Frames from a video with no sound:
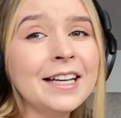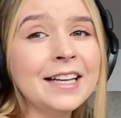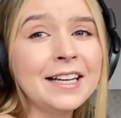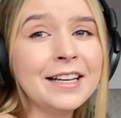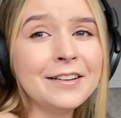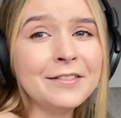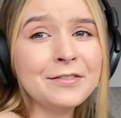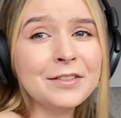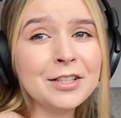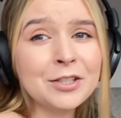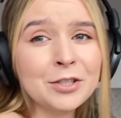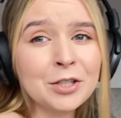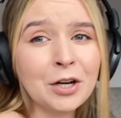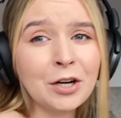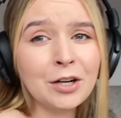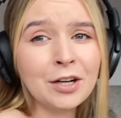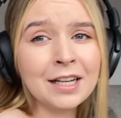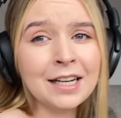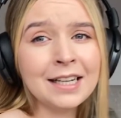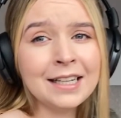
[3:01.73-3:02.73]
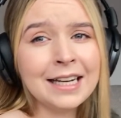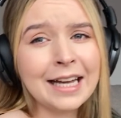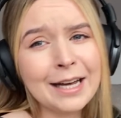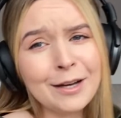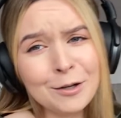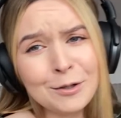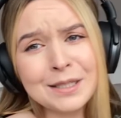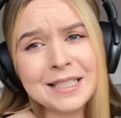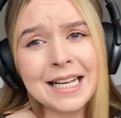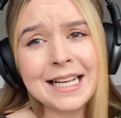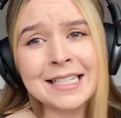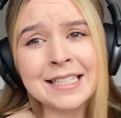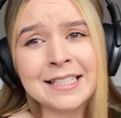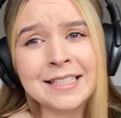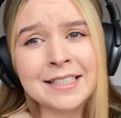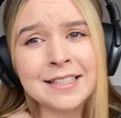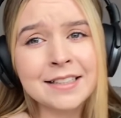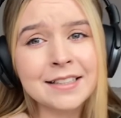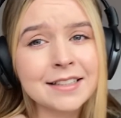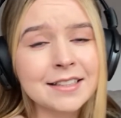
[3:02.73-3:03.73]
If the dog allows it,
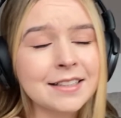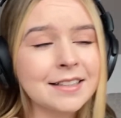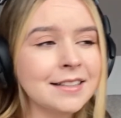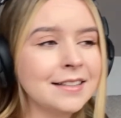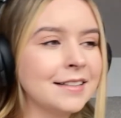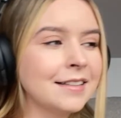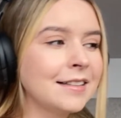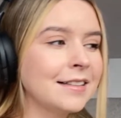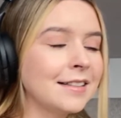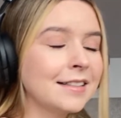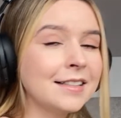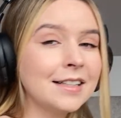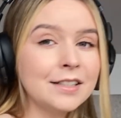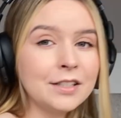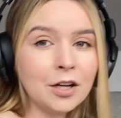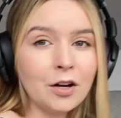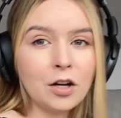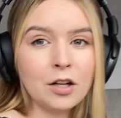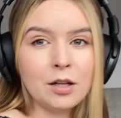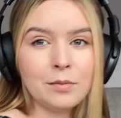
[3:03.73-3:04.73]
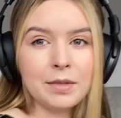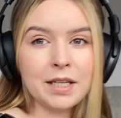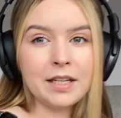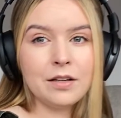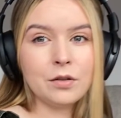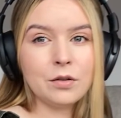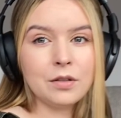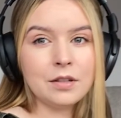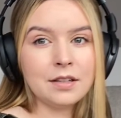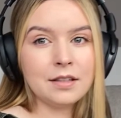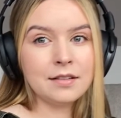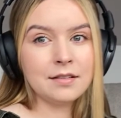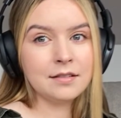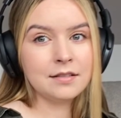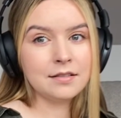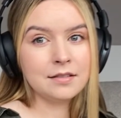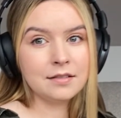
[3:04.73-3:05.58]
because the dog will be going